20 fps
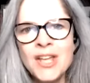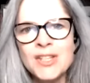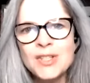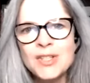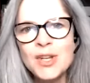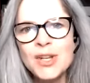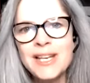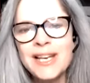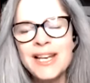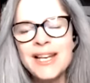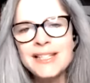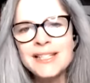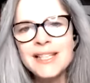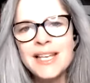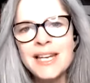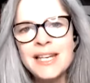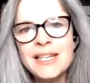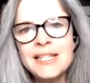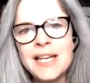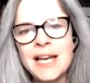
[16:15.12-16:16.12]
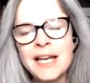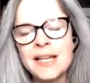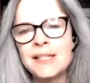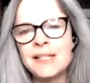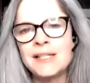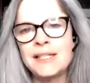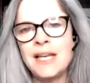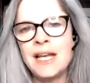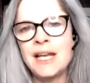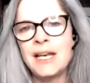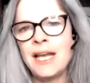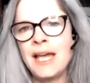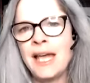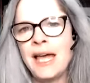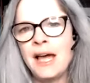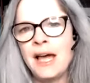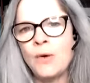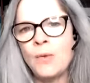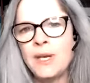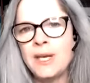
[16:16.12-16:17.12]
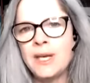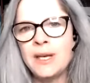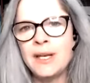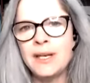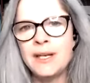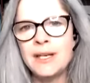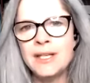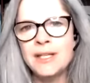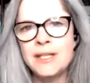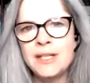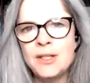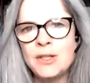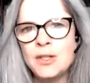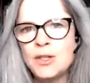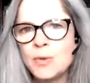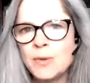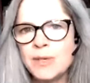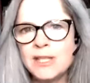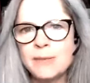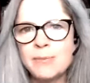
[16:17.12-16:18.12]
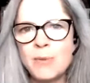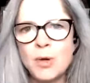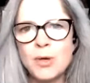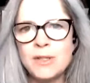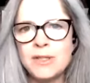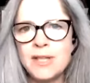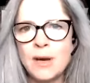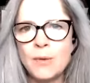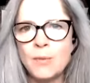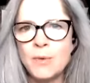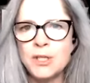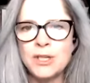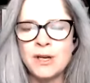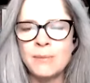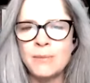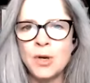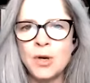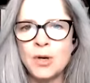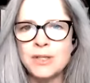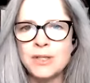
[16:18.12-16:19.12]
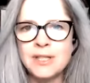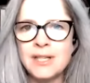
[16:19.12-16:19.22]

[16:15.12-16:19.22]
So let's get into understanding how we can continue to expose that which I'm not,